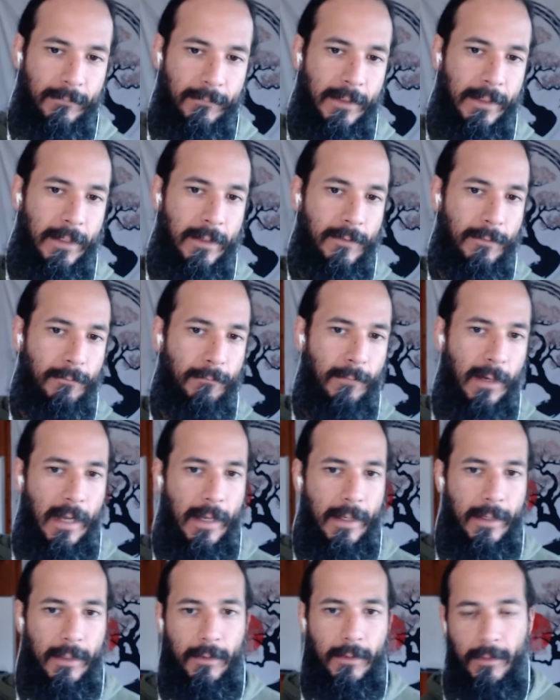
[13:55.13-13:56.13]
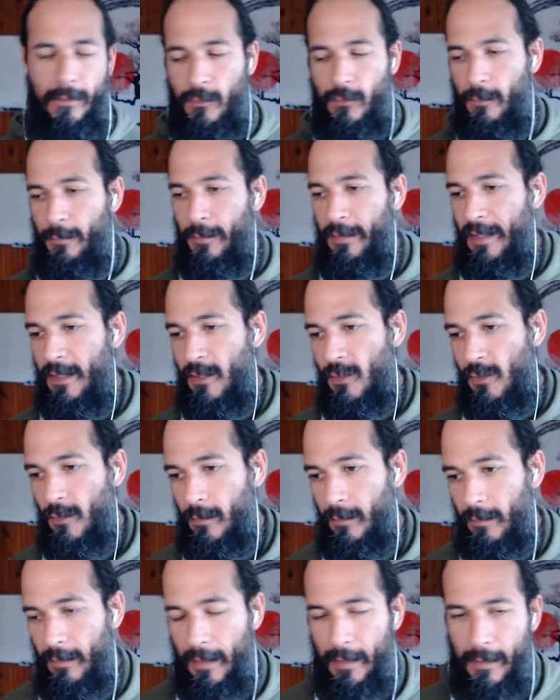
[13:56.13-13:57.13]
it is my
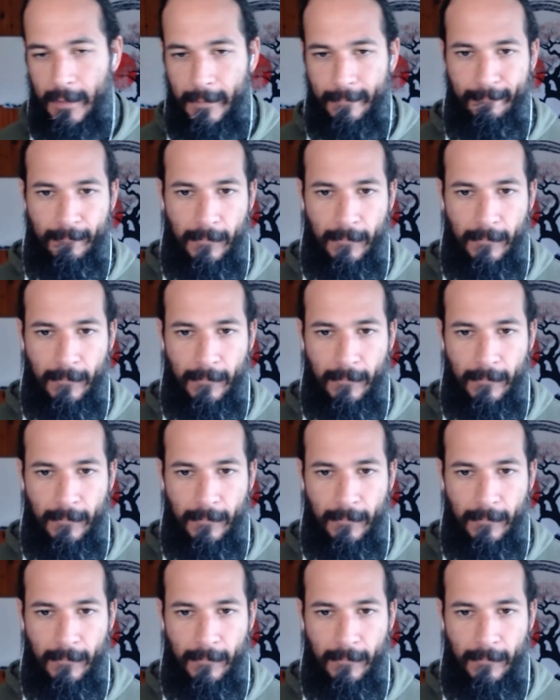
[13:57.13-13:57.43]
interpretation that